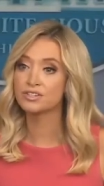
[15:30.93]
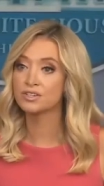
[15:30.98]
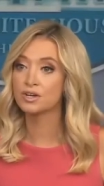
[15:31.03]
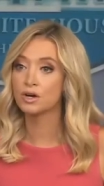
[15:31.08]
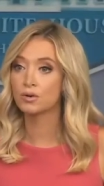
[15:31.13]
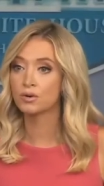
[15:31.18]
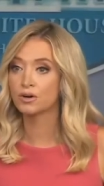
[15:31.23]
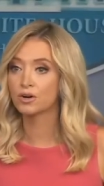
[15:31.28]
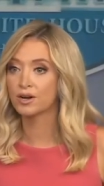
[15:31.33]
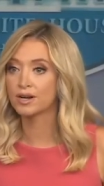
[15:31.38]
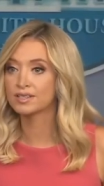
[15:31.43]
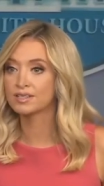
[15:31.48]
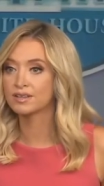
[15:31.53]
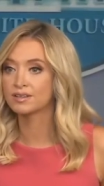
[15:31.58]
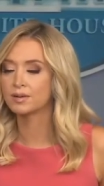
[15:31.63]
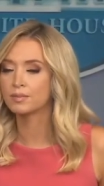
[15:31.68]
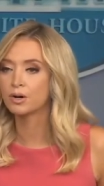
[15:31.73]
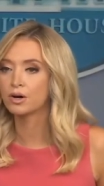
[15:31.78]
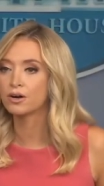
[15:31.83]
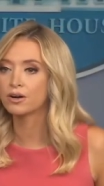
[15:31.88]
no regrets on
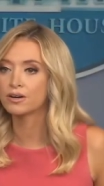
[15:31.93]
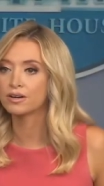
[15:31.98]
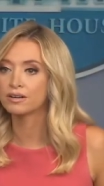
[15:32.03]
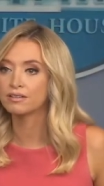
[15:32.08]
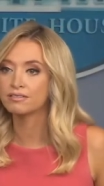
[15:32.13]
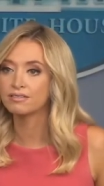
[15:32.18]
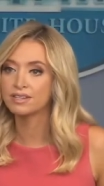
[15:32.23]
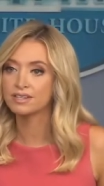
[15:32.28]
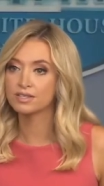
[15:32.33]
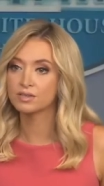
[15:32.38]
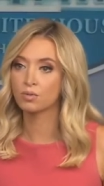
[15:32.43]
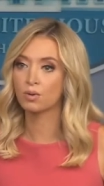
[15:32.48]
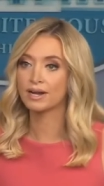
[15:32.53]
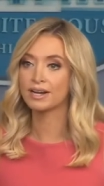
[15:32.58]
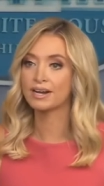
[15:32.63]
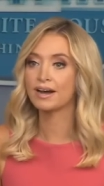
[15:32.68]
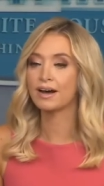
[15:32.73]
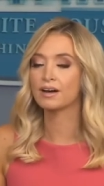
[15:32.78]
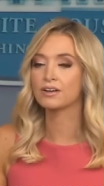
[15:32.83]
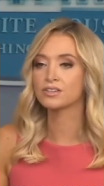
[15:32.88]
the part of this White
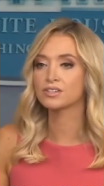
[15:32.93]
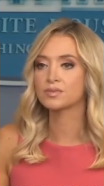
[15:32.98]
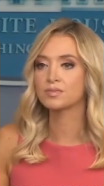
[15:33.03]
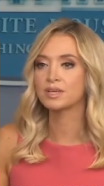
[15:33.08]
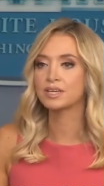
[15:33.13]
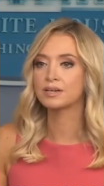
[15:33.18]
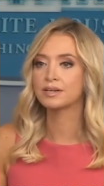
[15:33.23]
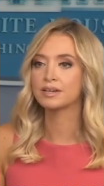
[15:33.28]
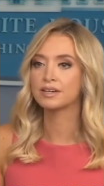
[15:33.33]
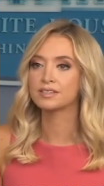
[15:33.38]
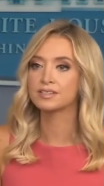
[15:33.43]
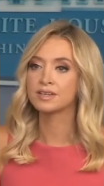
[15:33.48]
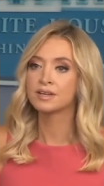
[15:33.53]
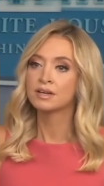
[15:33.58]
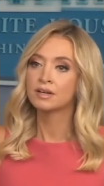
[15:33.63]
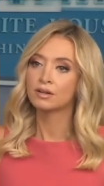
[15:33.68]
House because,